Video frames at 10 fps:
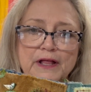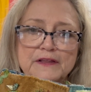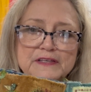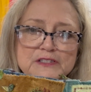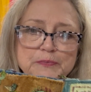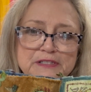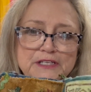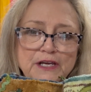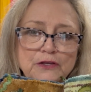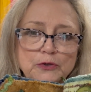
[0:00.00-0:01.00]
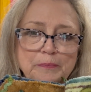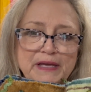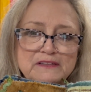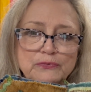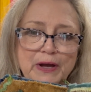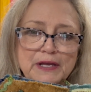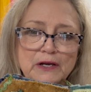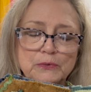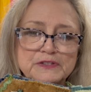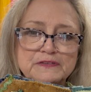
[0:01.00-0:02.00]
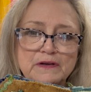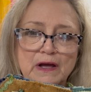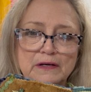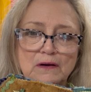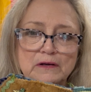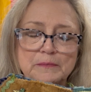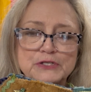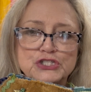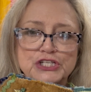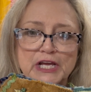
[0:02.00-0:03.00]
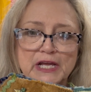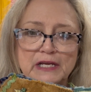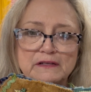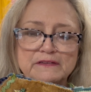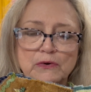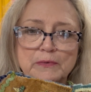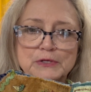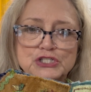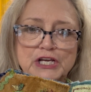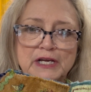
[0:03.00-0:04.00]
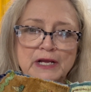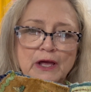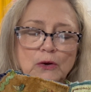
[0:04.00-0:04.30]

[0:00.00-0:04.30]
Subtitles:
This particular piece right here was done on a sewing machine.